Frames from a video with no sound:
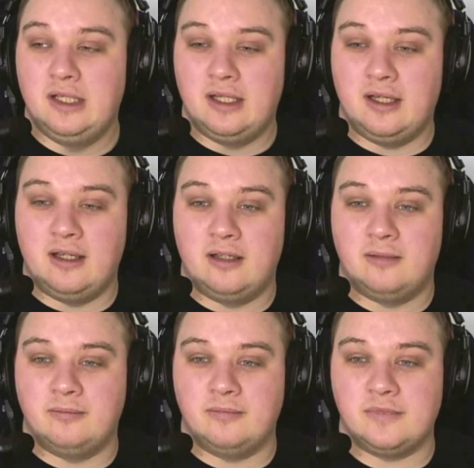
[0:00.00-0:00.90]

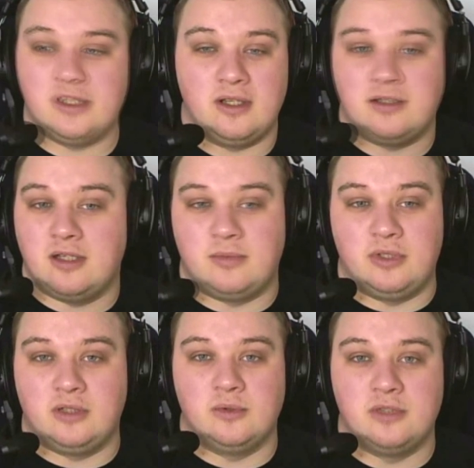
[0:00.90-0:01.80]
So that's
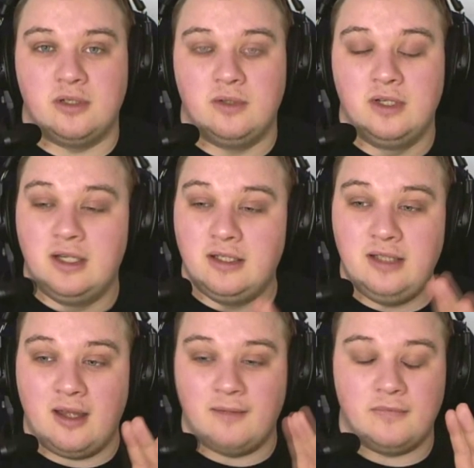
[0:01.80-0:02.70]
pretty cool. So
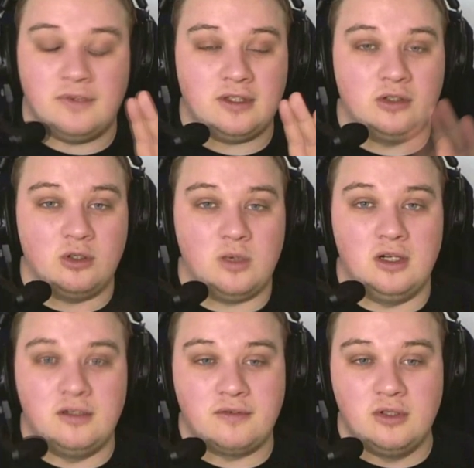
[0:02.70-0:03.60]
yeah. Got quite
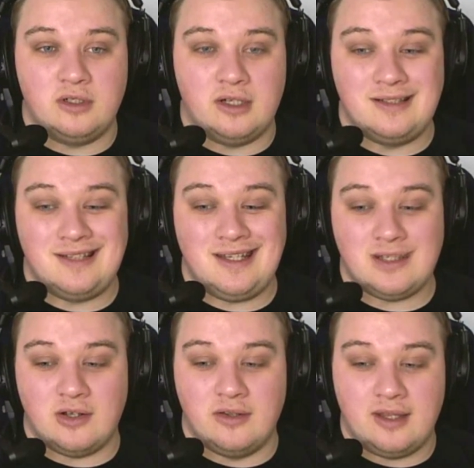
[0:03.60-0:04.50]
a lot of good ideas on